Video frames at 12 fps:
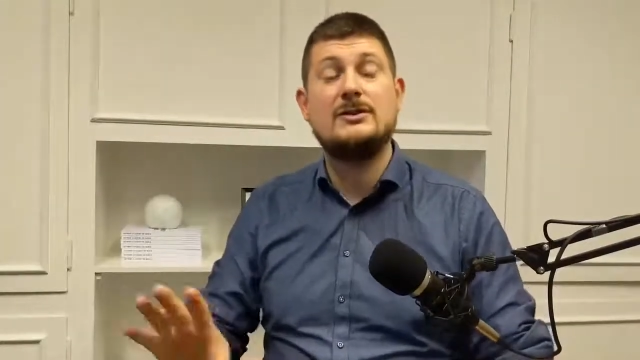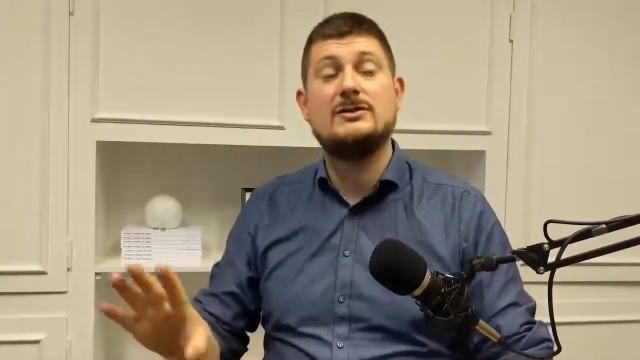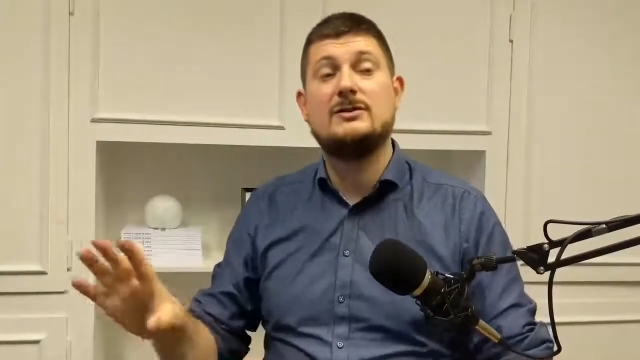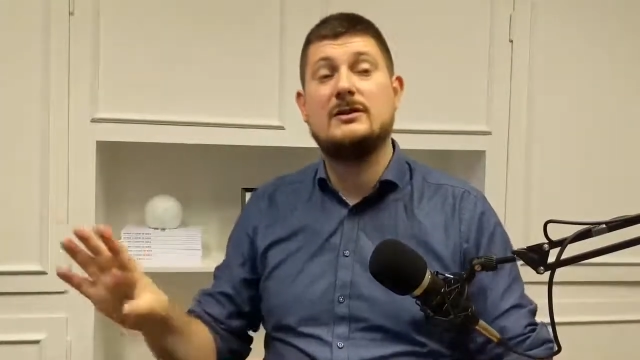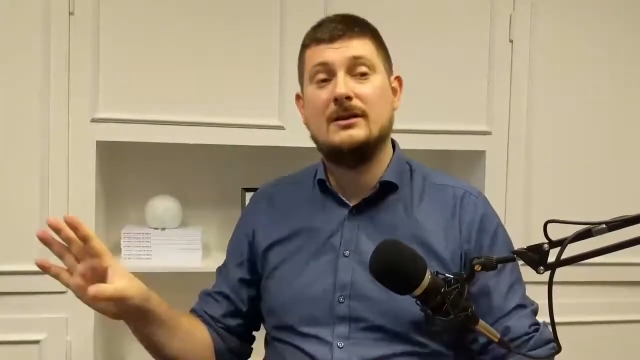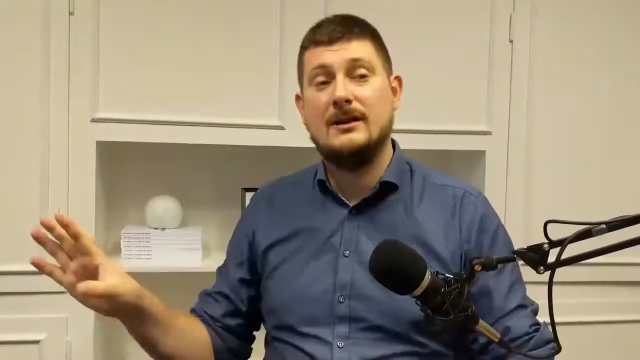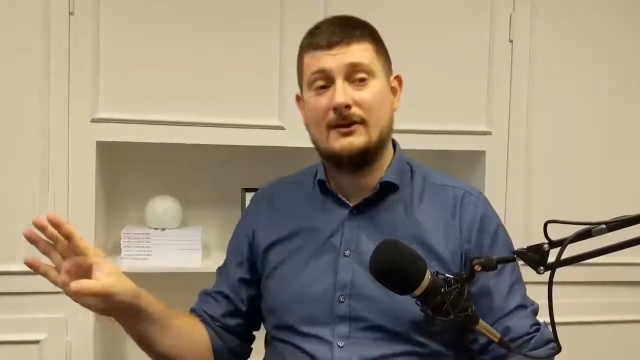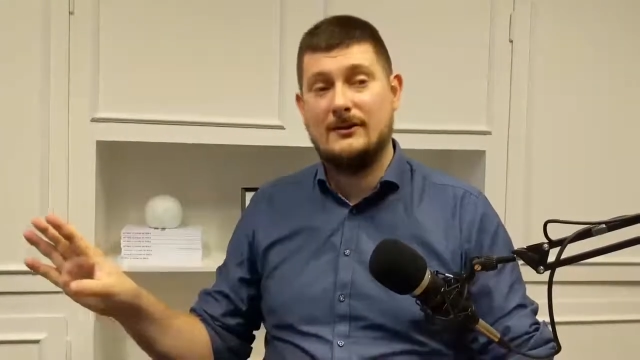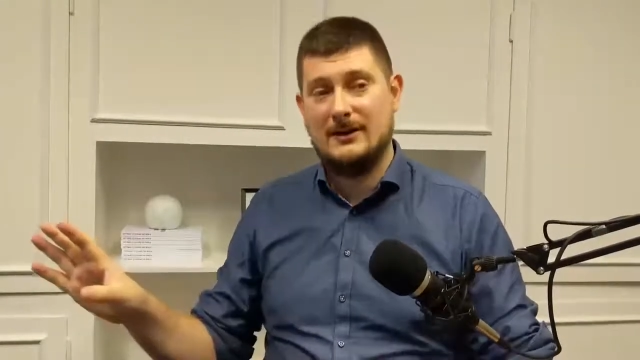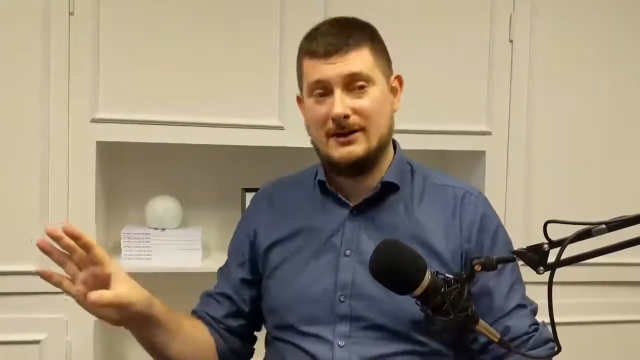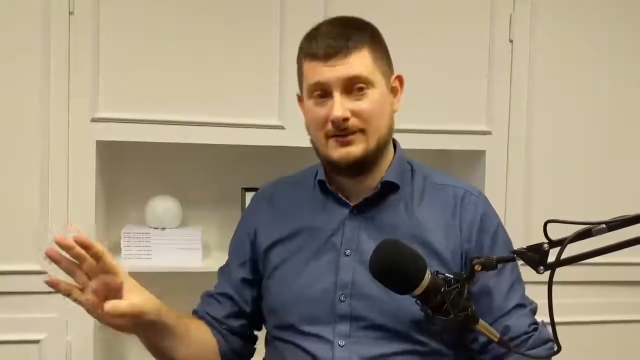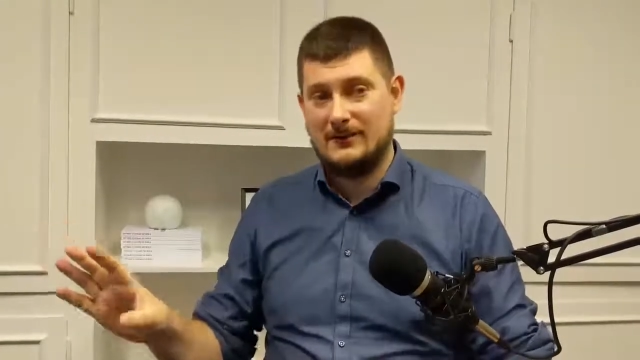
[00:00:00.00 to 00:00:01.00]
these other
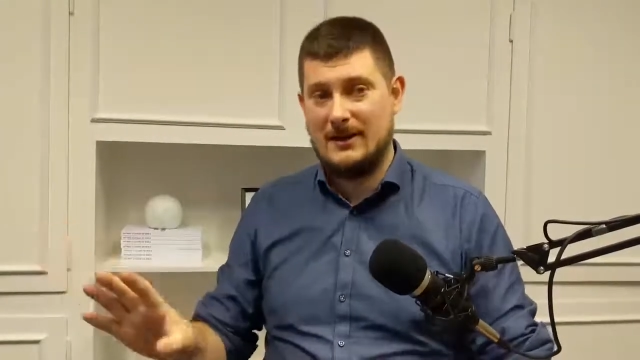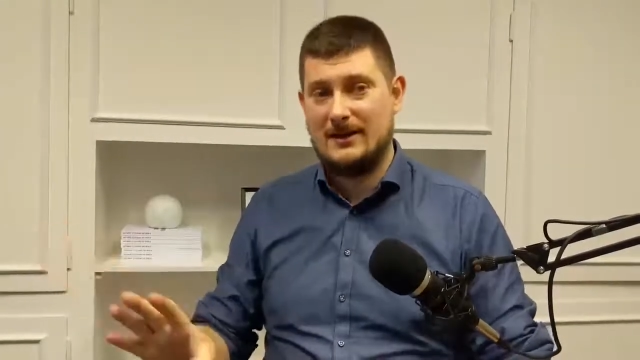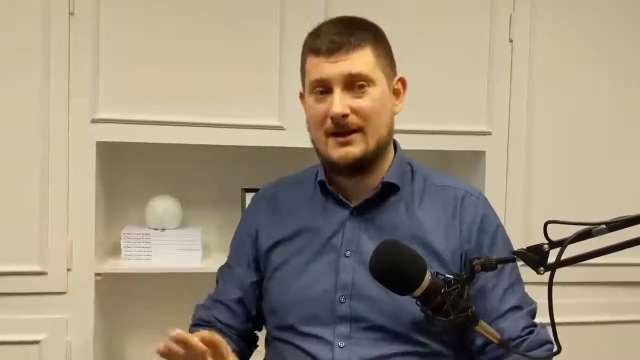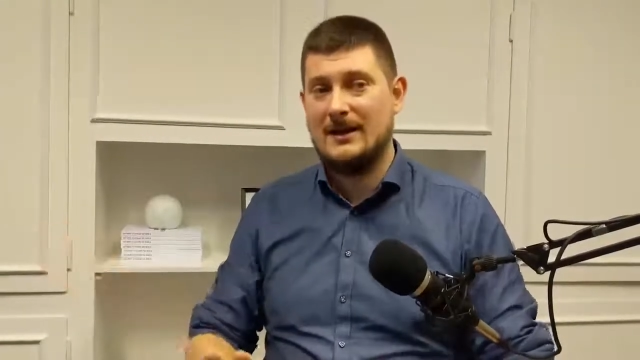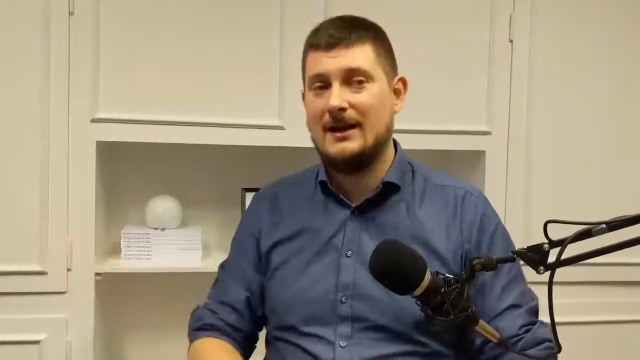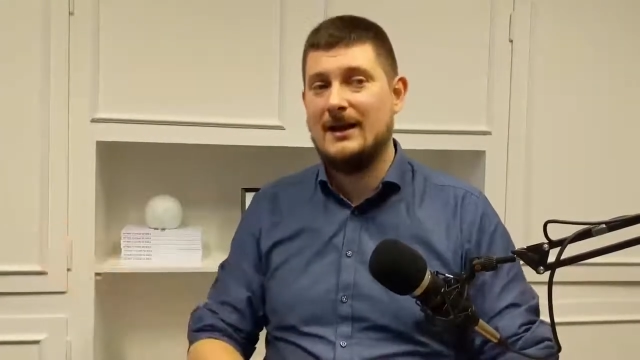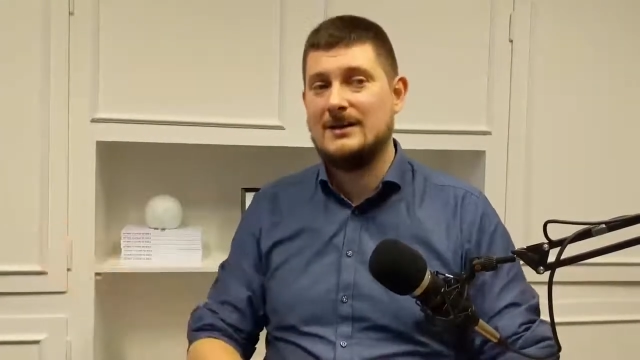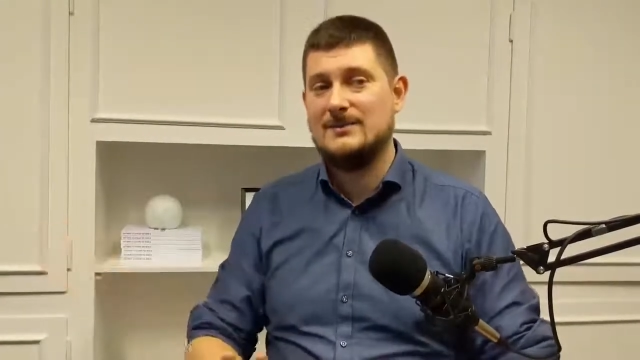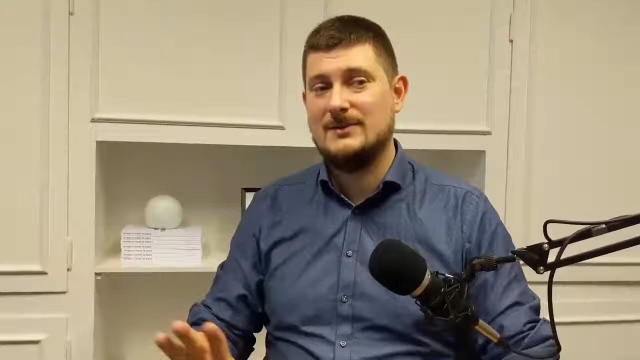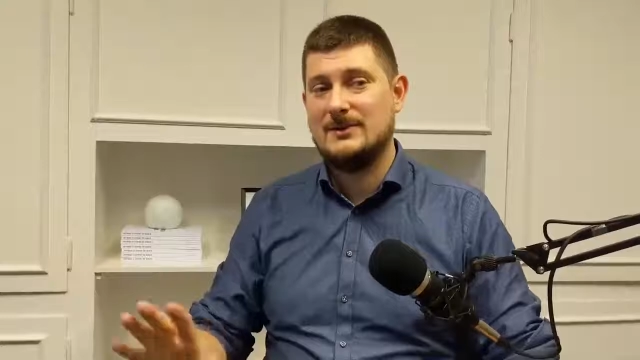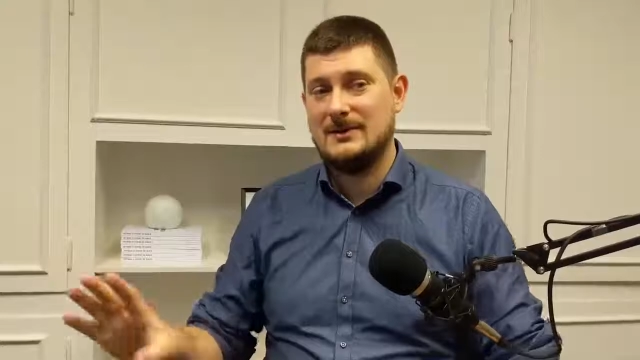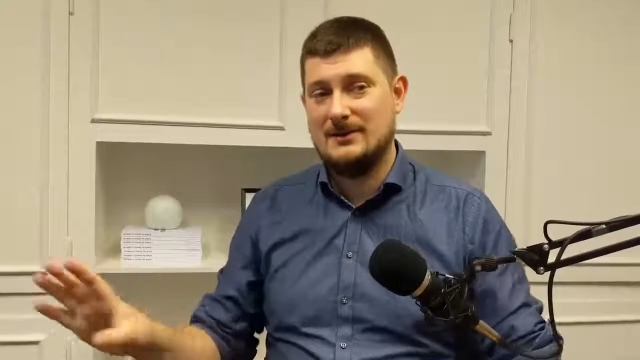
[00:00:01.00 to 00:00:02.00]
areas where yeah. the AI
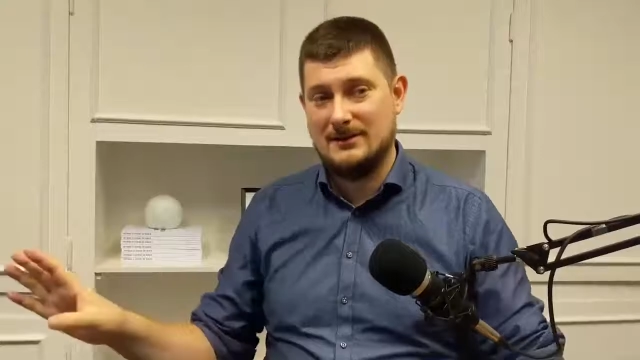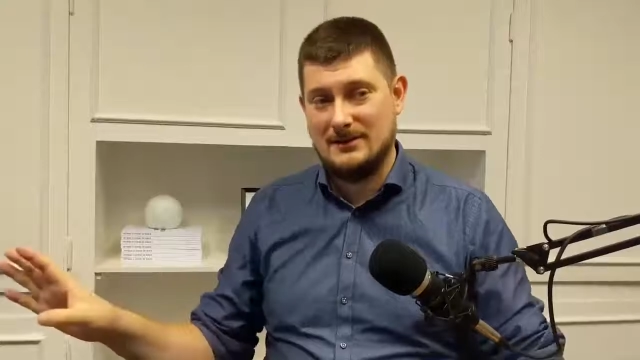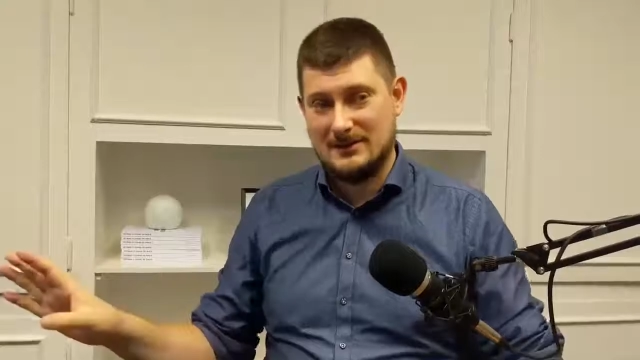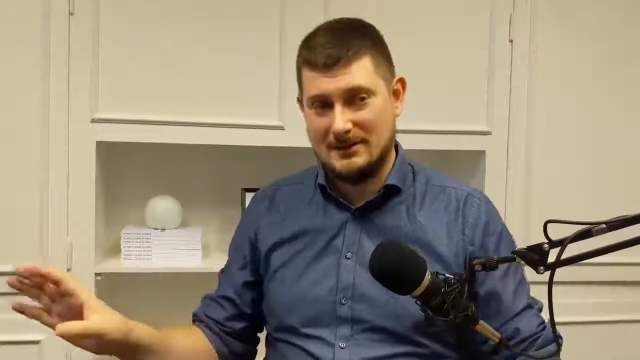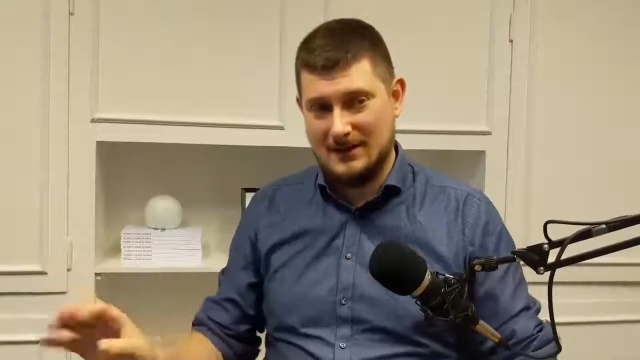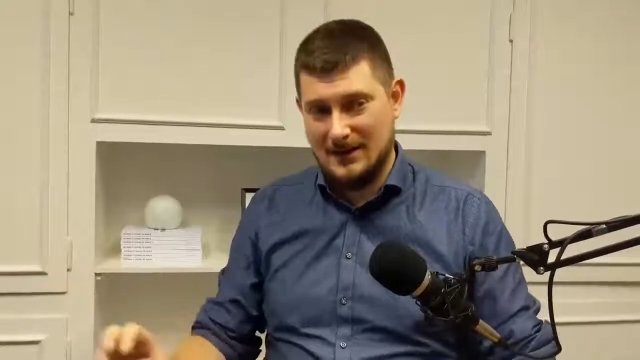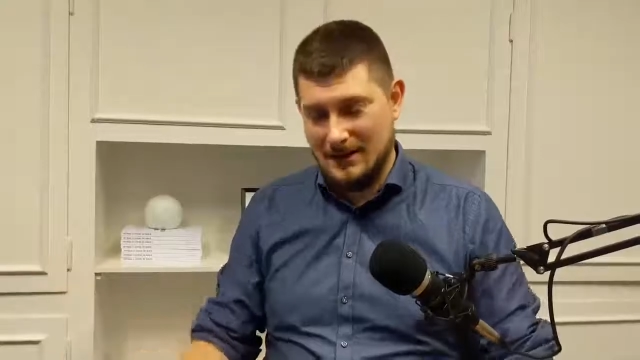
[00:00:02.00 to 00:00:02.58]
is beating us.